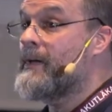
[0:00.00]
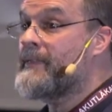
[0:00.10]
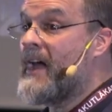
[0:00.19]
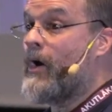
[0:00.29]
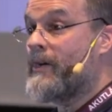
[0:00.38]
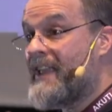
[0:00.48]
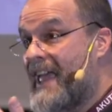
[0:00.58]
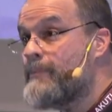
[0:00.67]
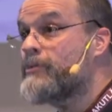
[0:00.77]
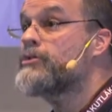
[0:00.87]
They aren't
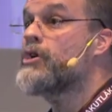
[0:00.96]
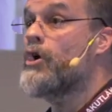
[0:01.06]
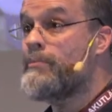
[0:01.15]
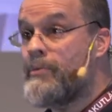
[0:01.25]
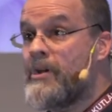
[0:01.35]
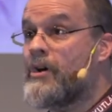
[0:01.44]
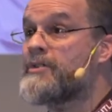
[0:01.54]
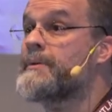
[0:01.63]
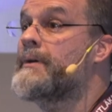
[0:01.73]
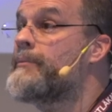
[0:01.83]
able to go pre
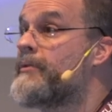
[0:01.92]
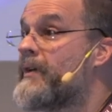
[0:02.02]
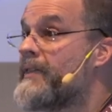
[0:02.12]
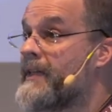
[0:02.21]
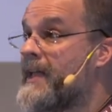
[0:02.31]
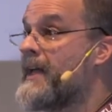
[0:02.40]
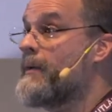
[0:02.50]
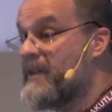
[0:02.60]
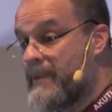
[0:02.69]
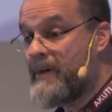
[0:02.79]
hospital and provide the care
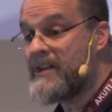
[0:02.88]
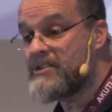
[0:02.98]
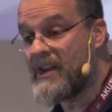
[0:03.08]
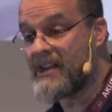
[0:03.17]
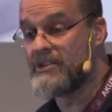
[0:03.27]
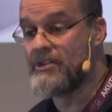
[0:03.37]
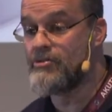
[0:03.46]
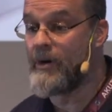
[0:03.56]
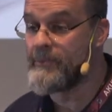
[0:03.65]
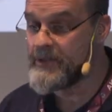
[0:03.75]
where the patient actually
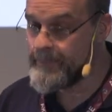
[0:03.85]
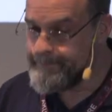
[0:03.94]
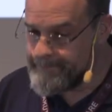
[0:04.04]
drops.